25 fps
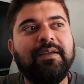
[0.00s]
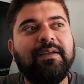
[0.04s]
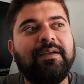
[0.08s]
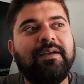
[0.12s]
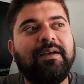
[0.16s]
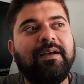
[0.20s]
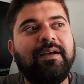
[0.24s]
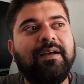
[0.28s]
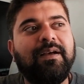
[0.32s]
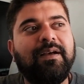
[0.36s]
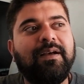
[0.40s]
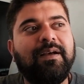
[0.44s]

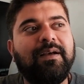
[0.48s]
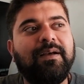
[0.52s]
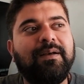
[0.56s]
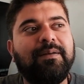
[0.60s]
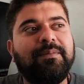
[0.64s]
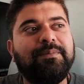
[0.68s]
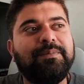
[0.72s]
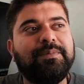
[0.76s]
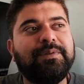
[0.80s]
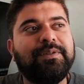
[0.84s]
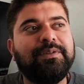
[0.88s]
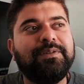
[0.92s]
uh,
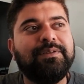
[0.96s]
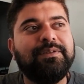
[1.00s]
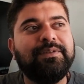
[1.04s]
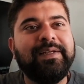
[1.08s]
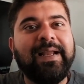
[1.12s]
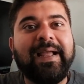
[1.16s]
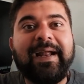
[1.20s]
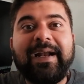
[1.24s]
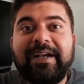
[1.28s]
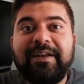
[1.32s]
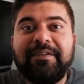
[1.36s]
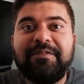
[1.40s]

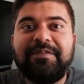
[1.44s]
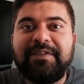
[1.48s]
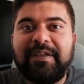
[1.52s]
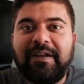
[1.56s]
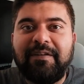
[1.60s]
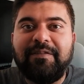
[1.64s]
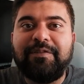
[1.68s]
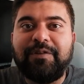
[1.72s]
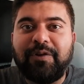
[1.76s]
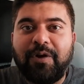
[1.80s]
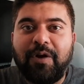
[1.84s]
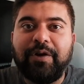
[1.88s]
negative
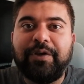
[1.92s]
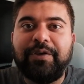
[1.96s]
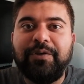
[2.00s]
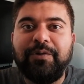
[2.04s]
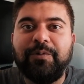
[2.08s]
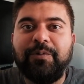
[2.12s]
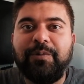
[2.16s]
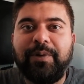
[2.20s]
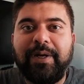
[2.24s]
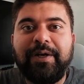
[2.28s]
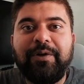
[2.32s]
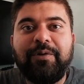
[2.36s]
self-talk
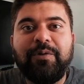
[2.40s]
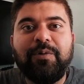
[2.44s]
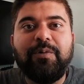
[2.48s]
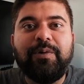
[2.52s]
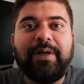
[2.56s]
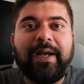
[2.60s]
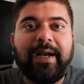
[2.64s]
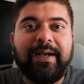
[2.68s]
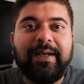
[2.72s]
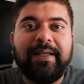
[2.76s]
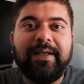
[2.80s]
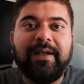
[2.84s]
you into
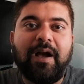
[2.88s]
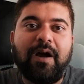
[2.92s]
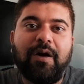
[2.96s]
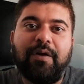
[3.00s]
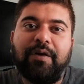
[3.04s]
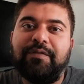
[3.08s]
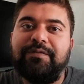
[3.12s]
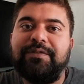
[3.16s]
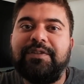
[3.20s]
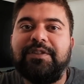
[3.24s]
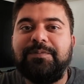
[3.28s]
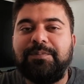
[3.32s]
getting
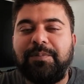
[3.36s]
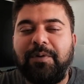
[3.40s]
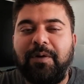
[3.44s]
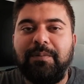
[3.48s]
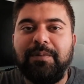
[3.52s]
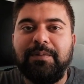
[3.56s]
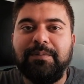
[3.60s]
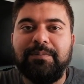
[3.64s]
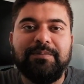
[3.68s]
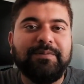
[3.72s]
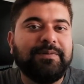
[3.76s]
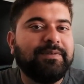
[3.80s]
out of this
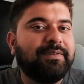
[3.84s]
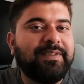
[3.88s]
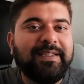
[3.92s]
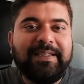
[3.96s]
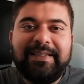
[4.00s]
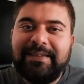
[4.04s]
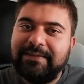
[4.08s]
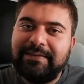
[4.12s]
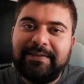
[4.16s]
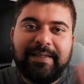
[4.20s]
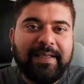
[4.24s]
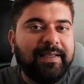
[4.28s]
problem.
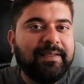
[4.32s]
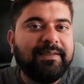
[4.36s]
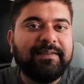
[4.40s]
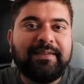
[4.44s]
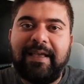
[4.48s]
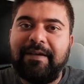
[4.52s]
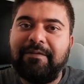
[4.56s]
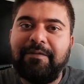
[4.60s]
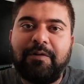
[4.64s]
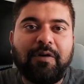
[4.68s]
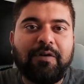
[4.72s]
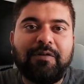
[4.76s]
These things
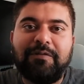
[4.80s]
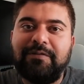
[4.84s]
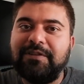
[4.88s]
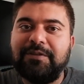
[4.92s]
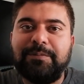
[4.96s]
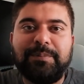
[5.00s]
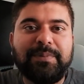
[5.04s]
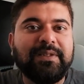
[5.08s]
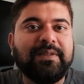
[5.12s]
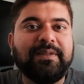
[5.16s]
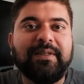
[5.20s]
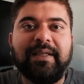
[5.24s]
have always
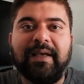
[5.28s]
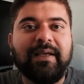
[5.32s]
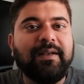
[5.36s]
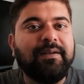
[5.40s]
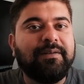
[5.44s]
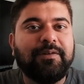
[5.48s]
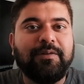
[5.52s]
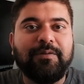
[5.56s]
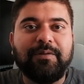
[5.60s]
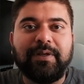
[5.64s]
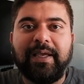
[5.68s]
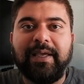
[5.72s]
been there.
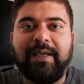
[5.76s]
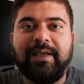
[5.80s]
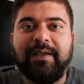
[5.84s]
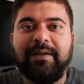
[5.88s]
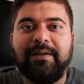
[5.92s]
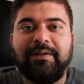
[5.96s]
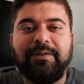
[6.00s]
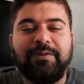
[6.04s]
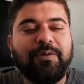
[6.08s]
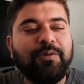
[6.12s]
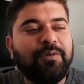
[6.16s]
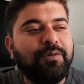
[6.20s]
Okay,
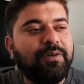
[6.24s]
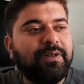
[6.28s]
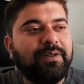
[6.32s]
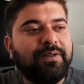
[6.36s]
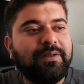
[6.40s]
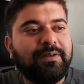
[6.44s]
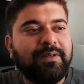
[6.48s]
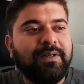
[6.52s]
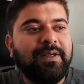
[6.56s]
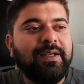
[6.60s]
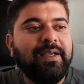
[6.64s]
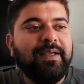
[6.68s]
don't.
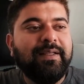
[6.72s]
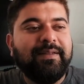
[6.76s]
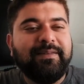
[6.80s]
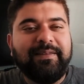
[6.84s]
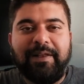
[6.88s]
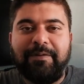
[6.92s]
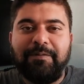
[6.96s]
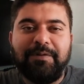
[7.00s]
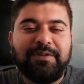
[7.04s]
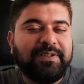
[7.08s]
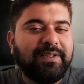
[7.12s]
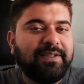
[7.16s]

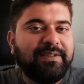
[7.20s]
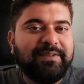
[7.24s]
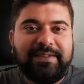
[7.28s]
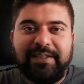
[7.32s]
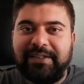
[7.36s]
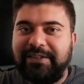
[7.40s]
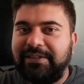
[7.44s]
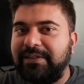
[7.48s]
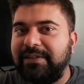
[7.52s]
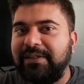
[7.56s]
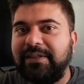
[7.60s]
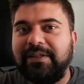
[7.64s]
There was a
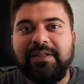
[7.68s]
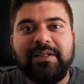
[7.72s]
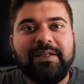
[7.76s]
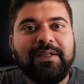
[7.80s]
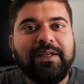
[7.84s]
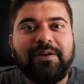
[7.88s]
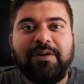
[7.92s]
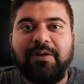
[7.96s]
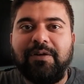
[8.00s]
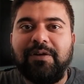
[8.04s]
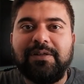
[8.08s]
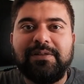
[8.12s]
recession
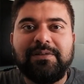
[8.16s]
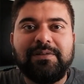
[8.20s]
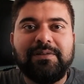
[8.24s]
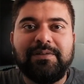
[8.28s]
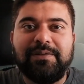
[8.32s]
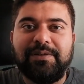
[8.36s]
earlier on.